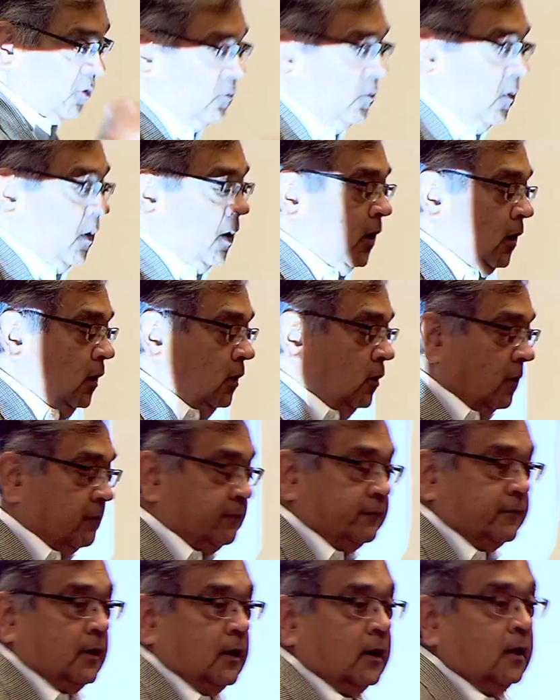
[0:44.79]
quarter of
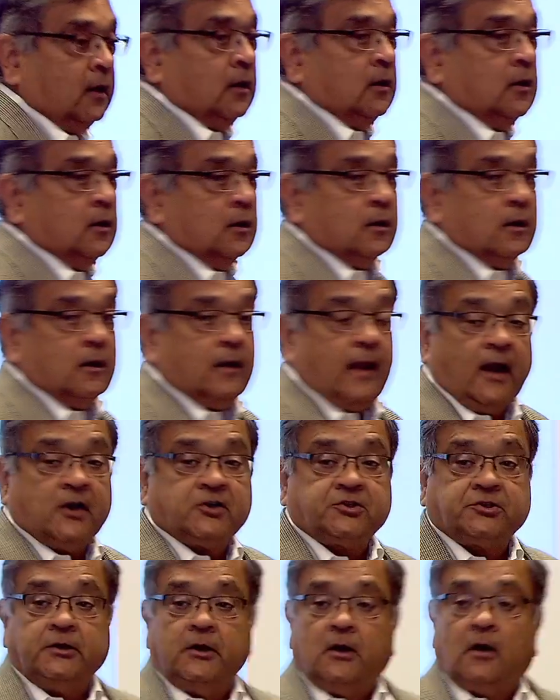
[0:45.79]

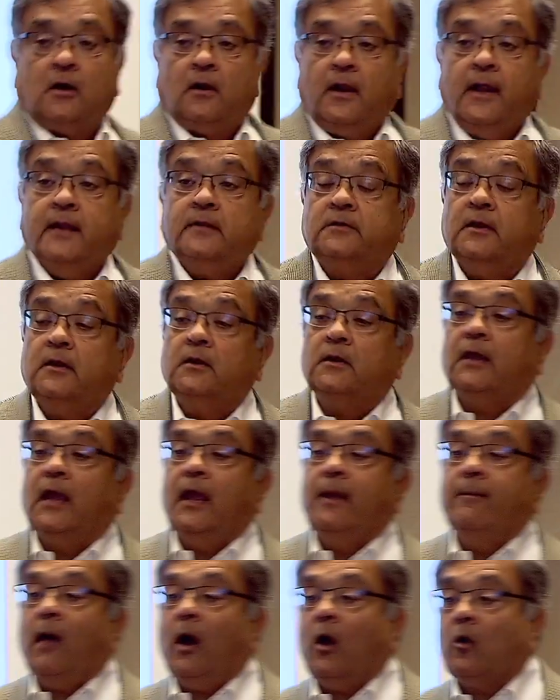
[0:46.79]
last year, LinkedIn
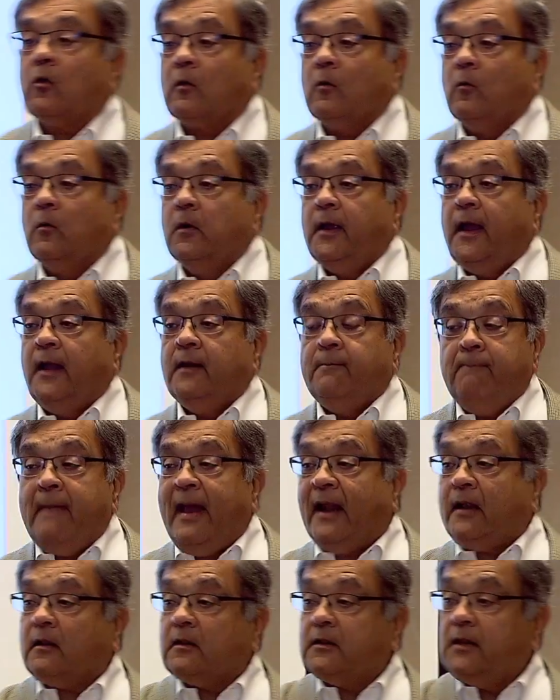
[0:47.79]
came out and
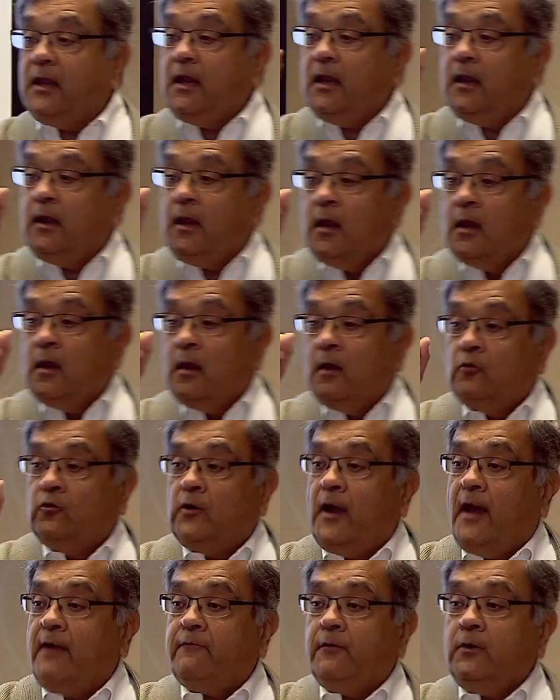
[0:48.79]
met the
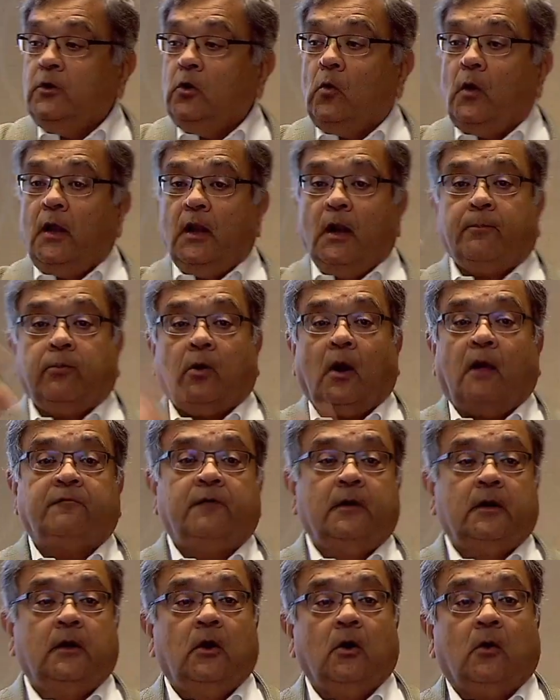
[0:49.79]
revenue and a
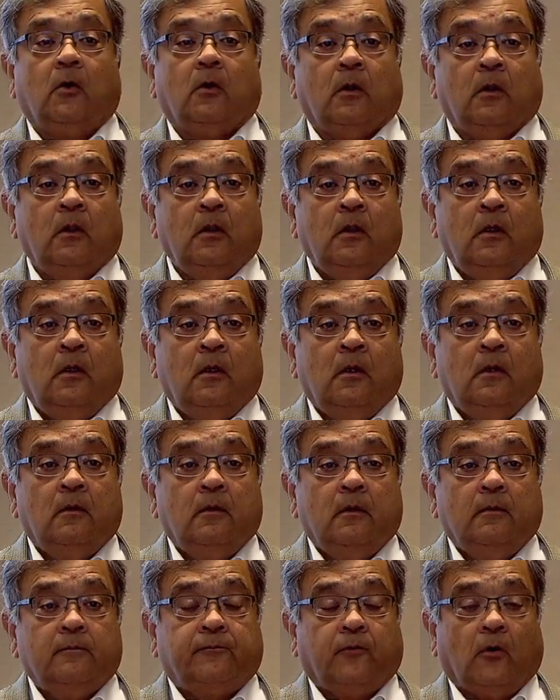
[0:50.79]
profit goal
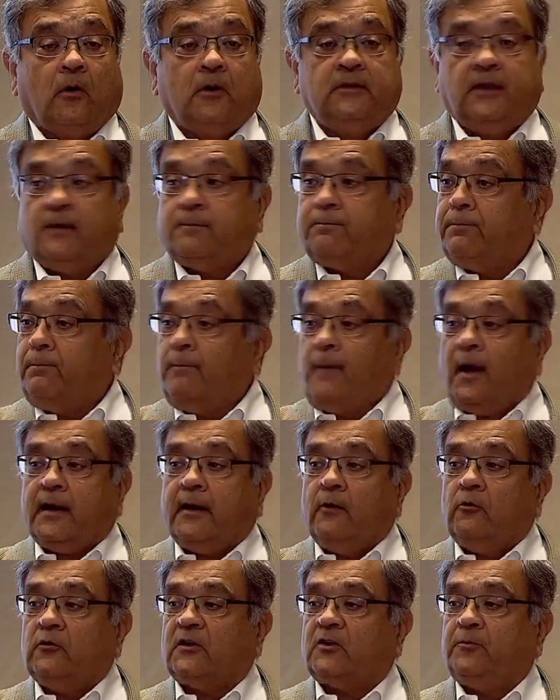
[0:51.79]
for that
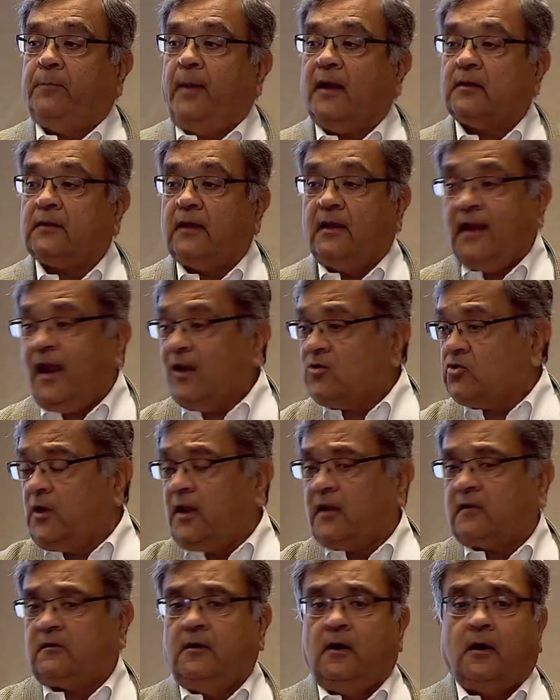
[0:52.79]
market was expecting, and actually
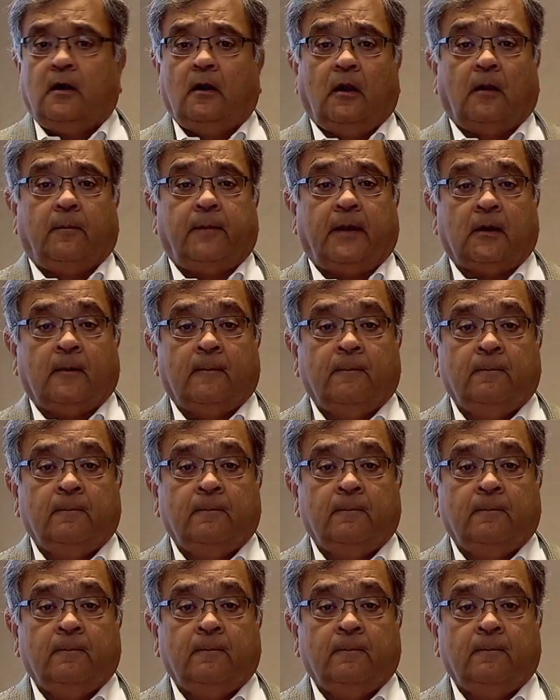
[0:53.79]
exceeded a little bit.